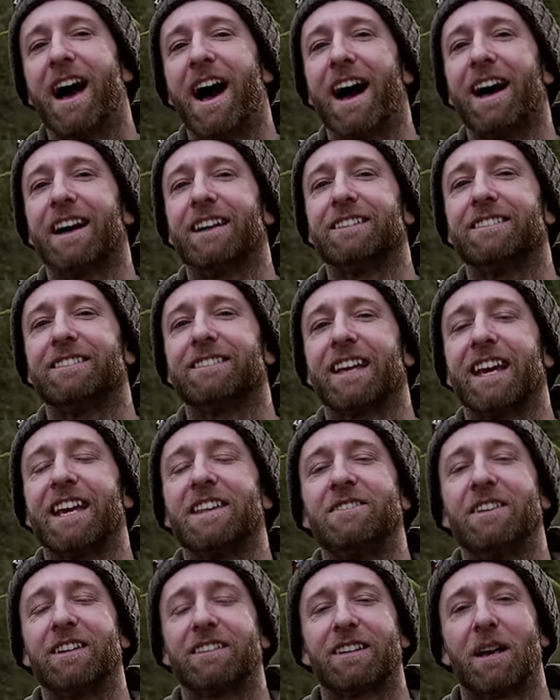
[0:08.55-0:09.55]
And
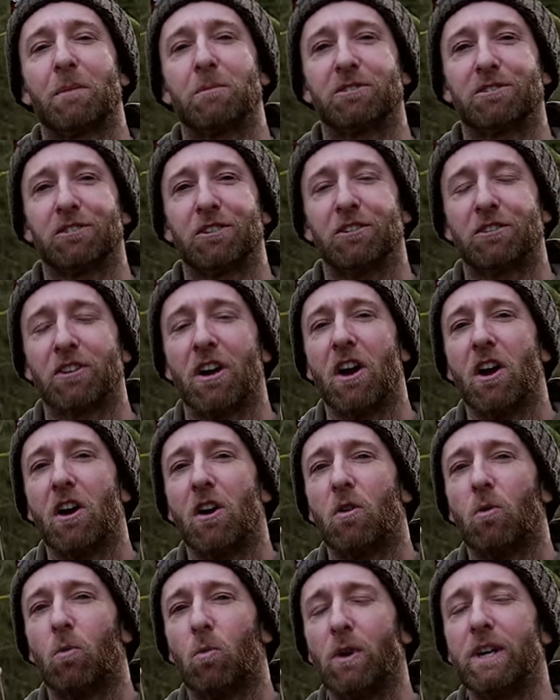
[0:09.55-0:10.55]
in this episode,
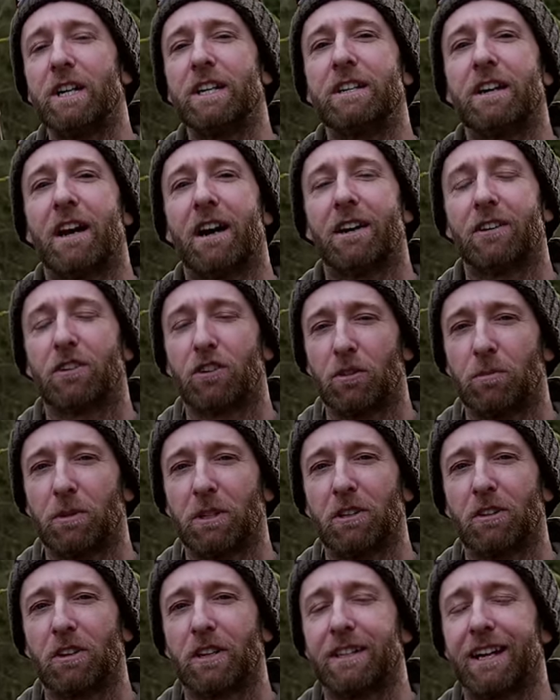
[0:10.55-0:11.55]
we are gonna be
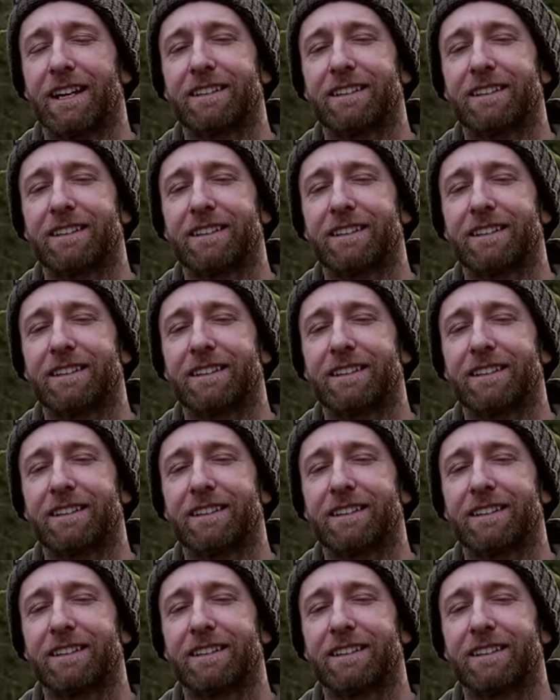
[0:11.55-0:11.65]
looking